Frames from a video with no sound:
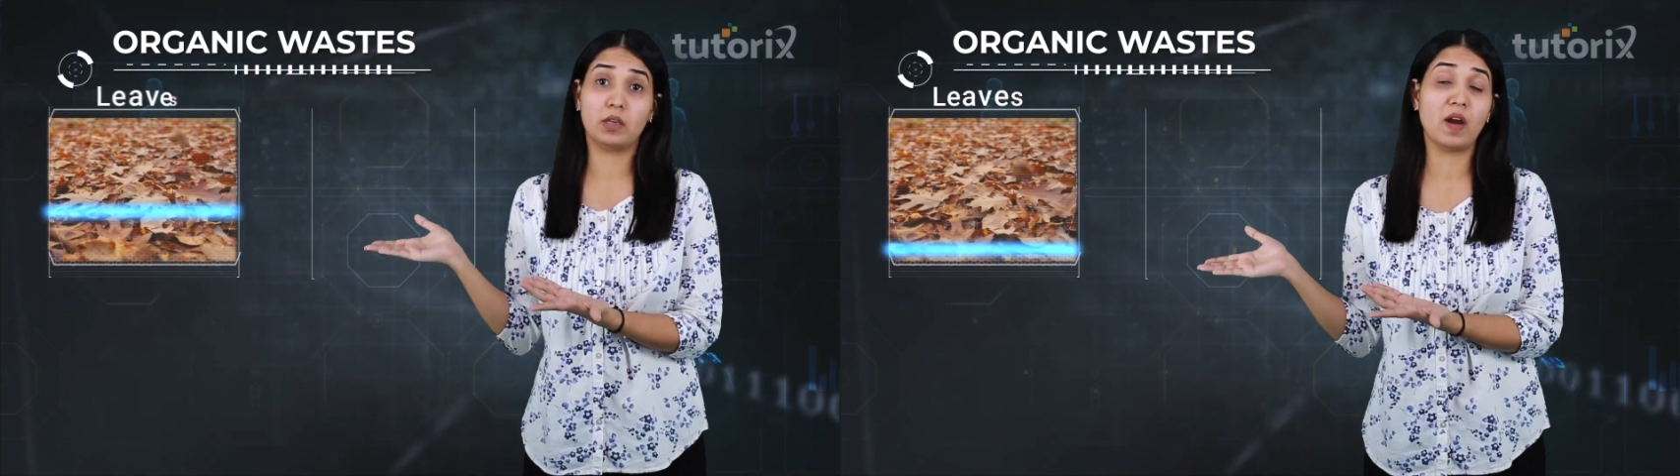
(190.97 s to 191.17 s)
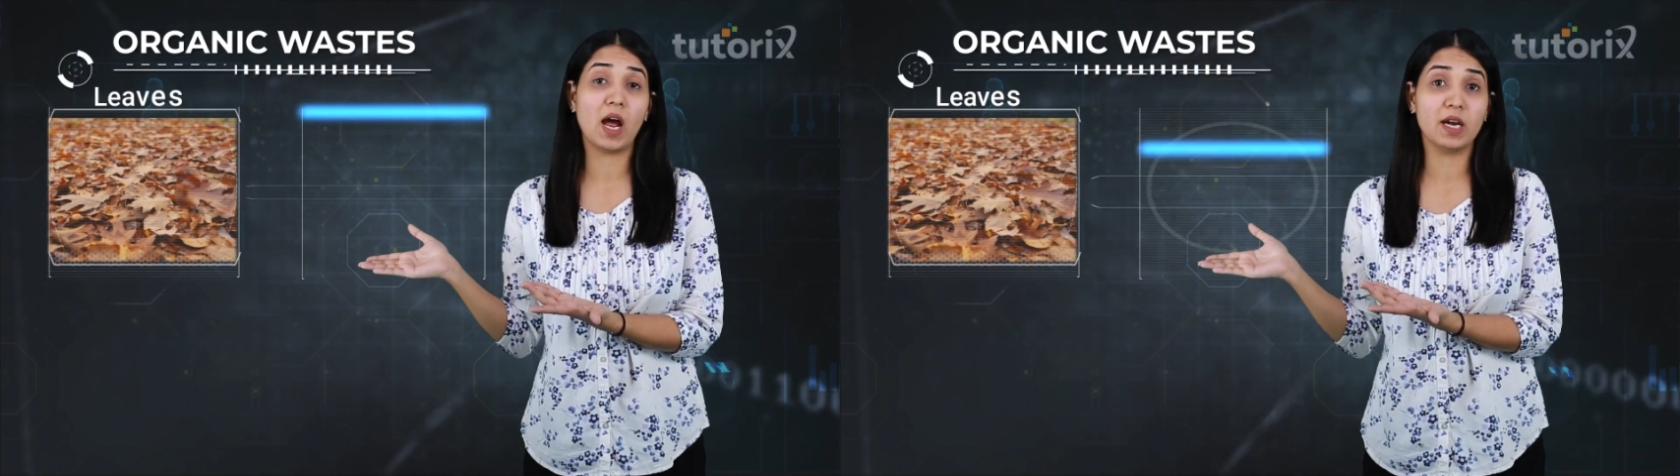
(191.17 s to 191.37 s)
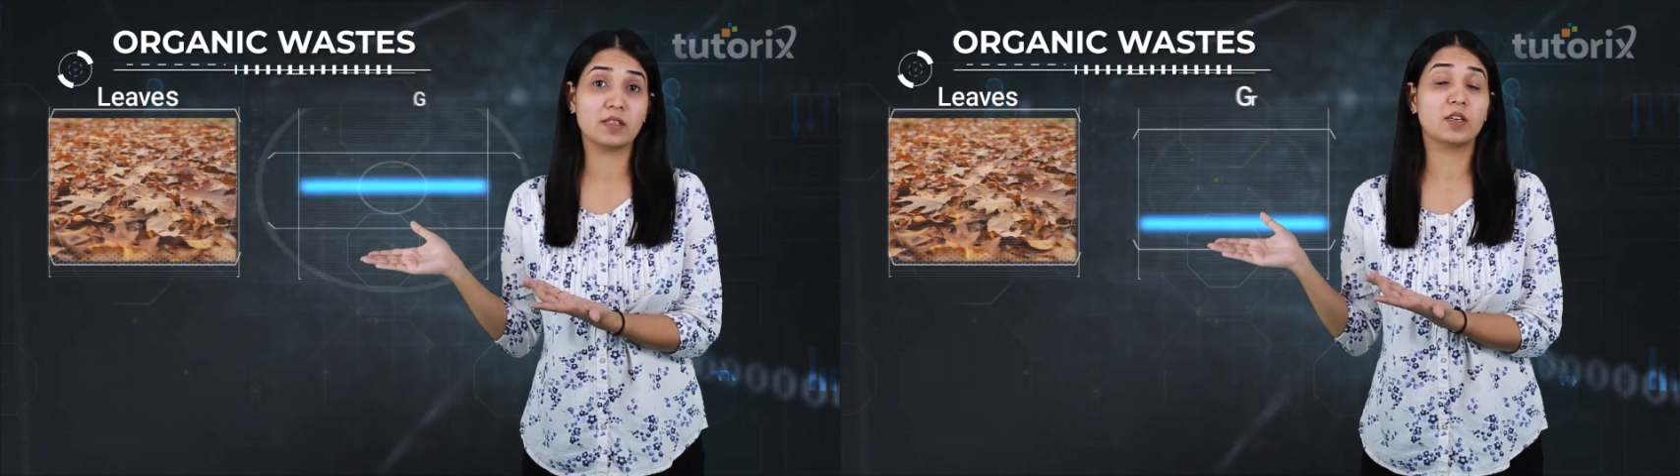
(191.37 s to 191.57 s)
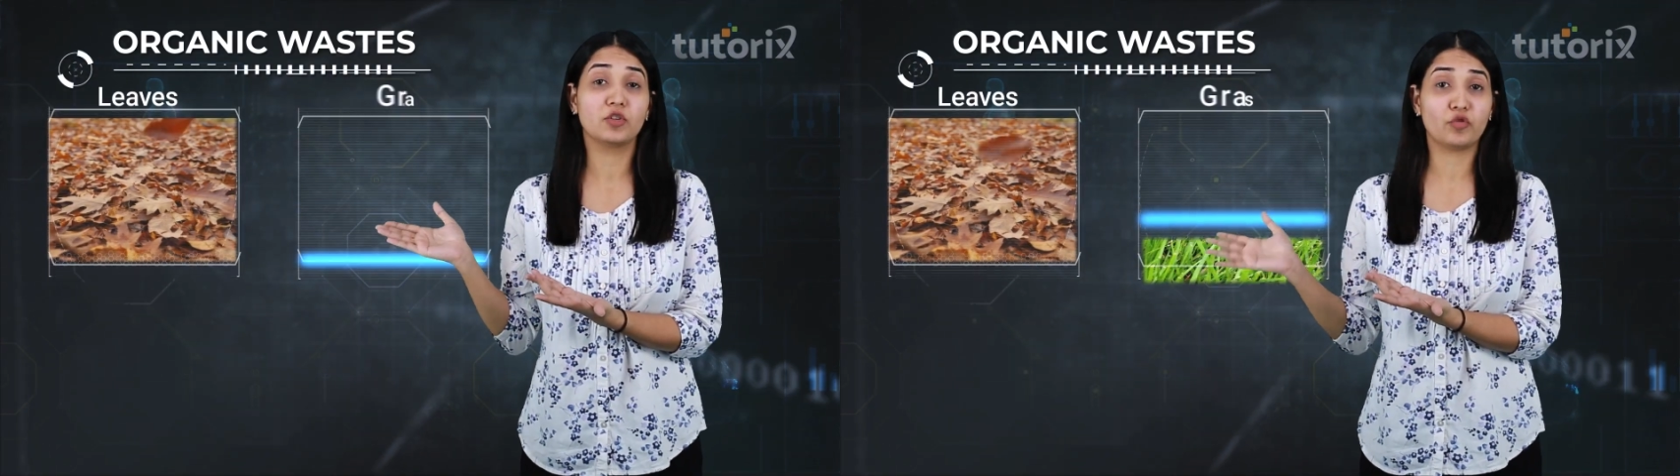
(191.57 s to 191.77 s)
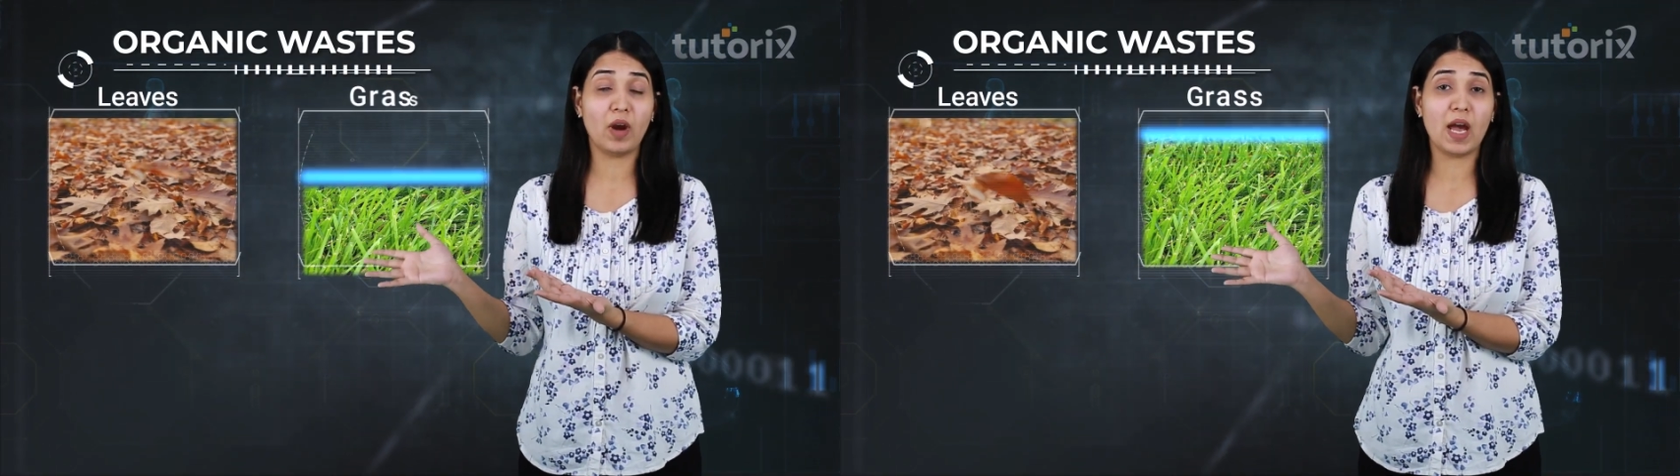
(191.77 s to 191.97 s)
grass,
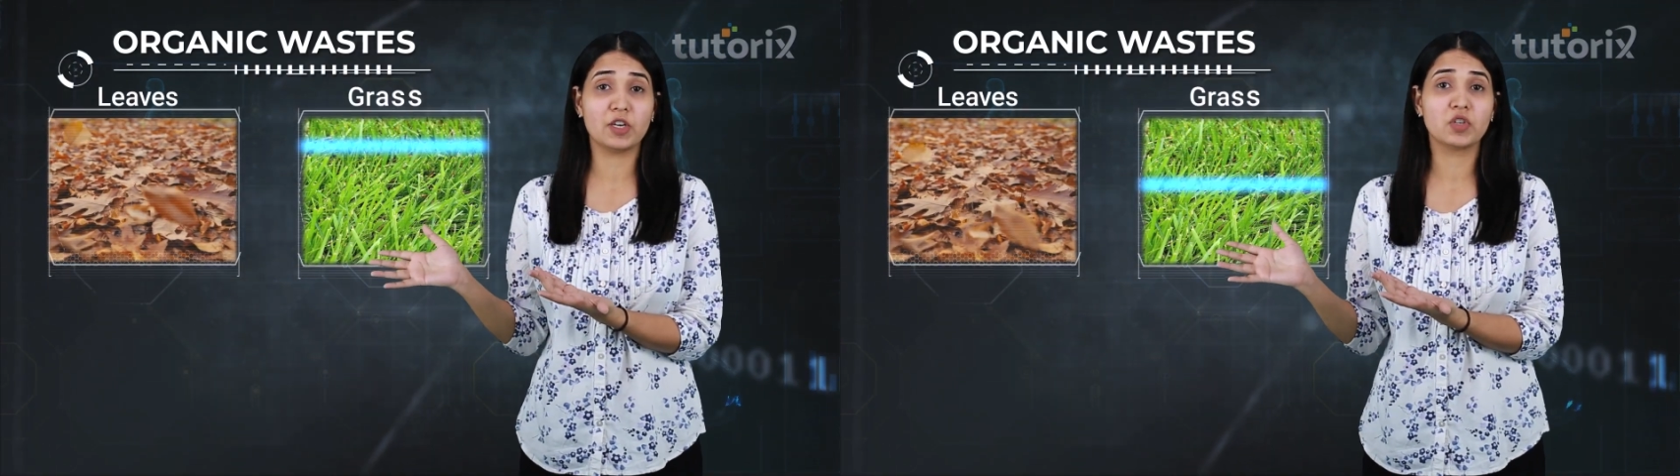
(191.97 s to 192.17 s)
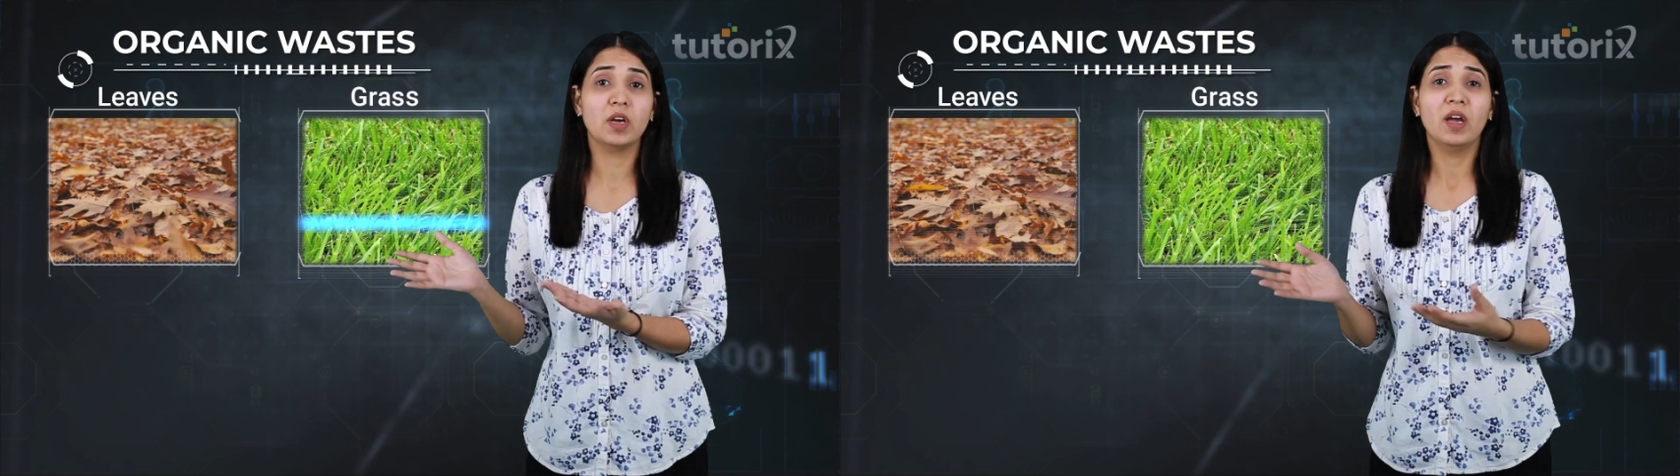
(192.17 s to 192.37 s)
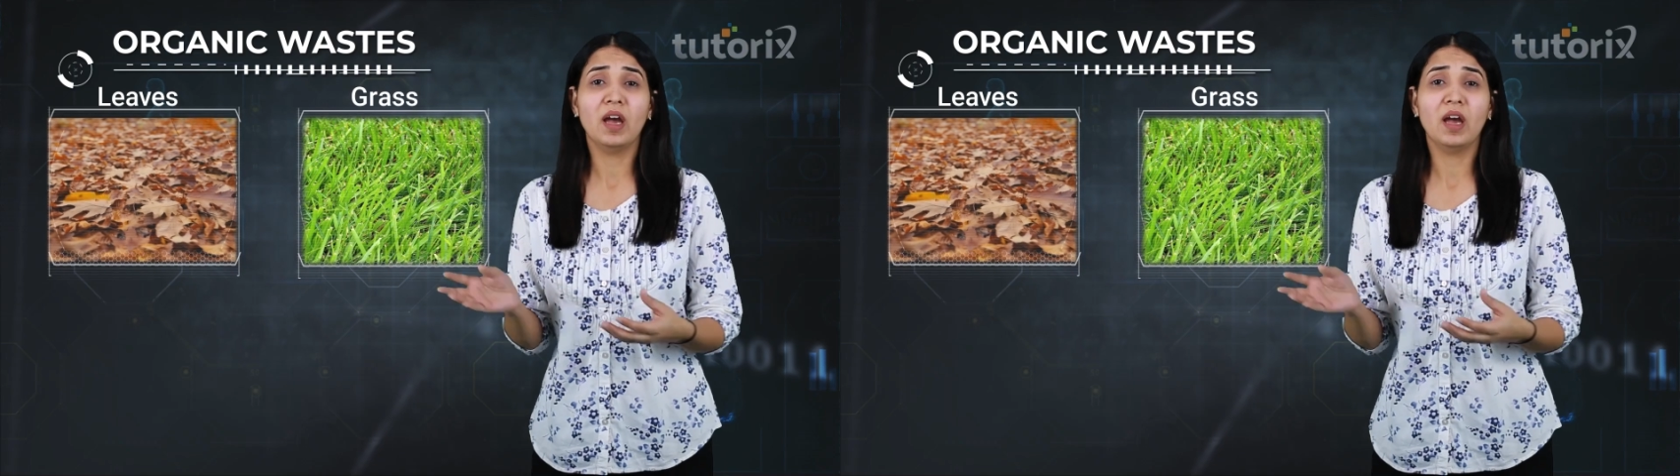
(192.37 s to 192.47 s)
trash,